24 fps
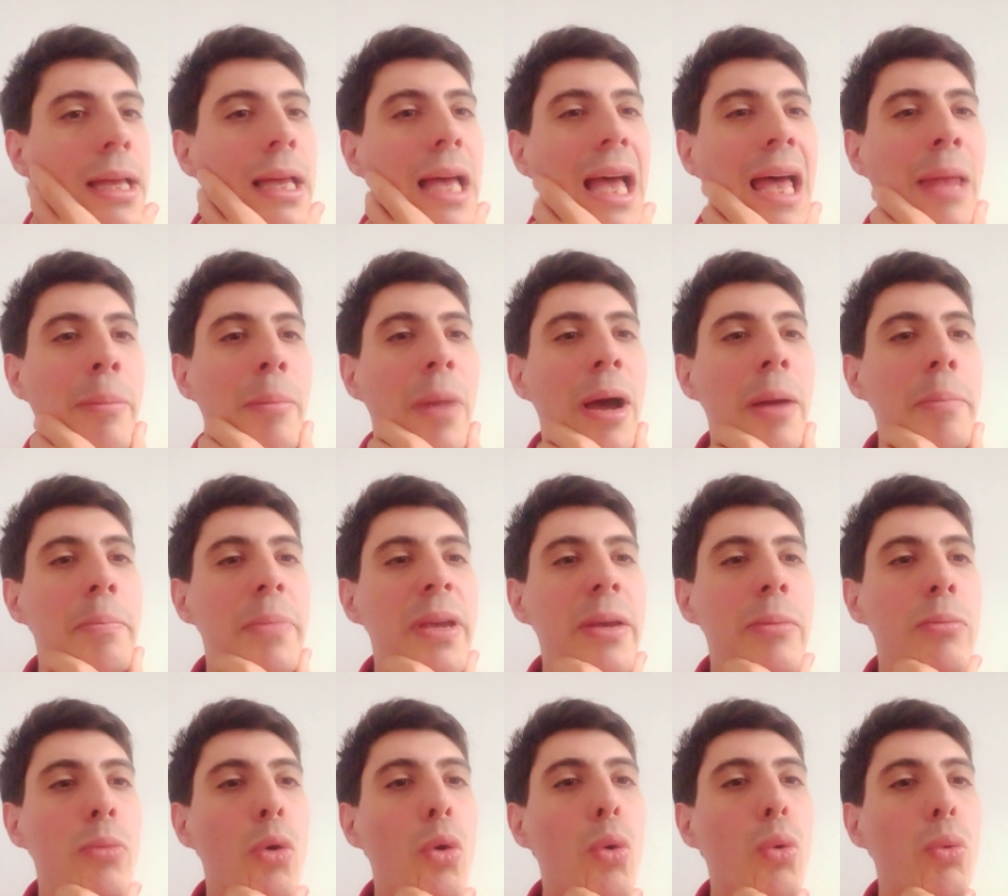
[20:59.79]
it might be
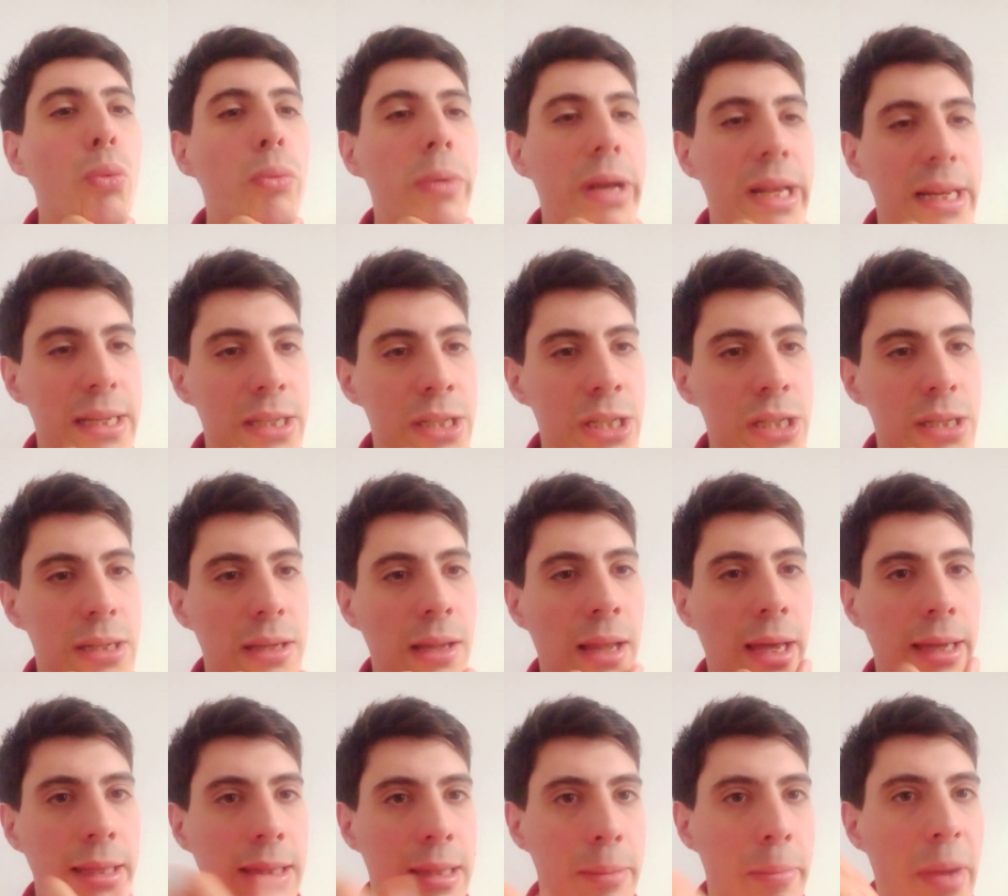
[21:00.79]
more rich,
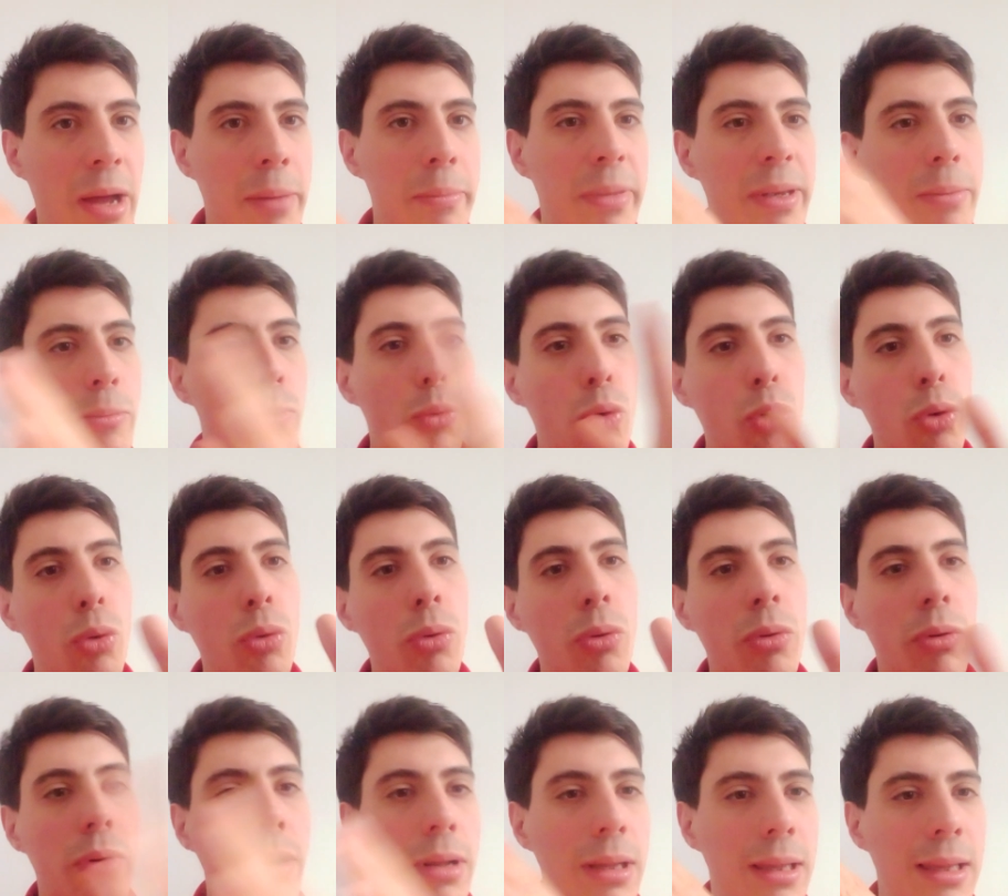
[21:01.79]
like there might be
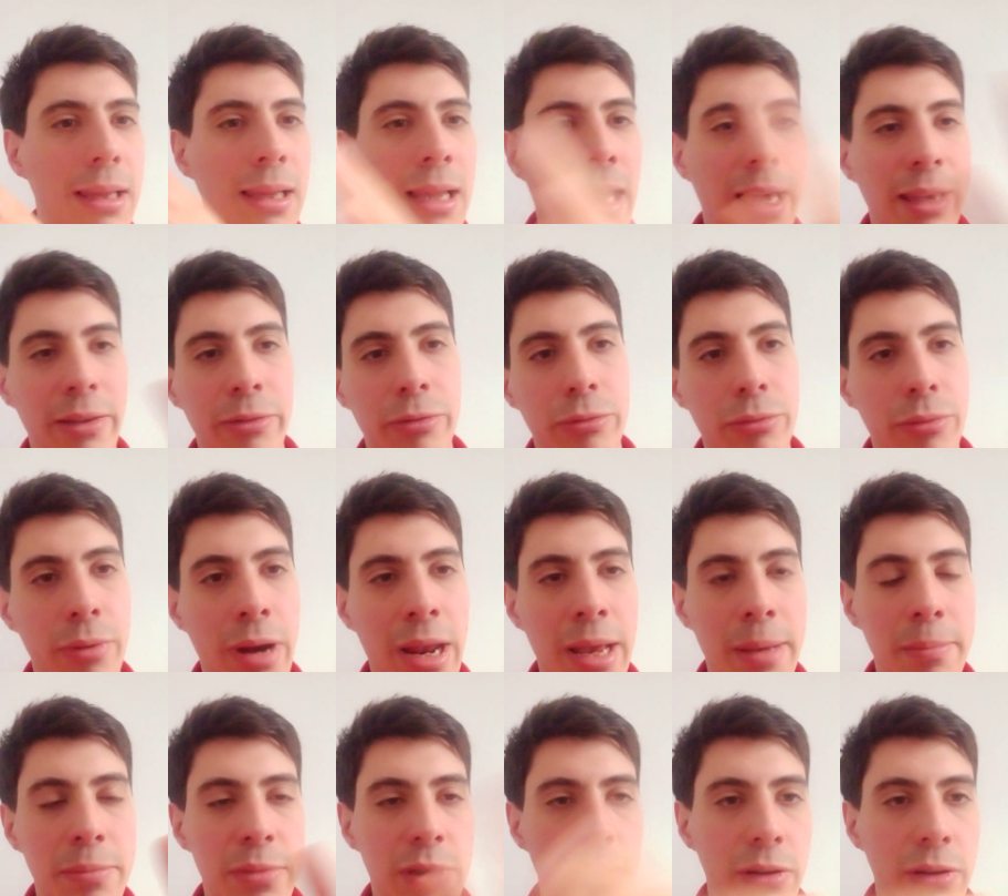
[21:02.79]
more like frames